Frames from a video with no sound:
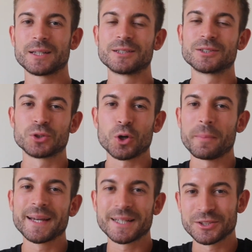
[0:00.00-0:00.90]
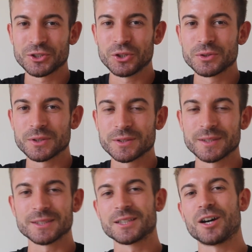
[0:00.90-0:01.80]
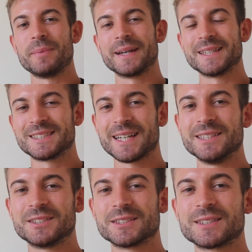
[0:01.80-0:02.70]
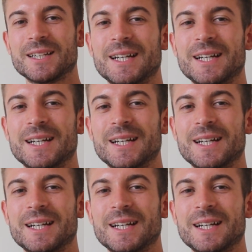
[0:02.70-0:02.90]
Stop making excuses and start making changes.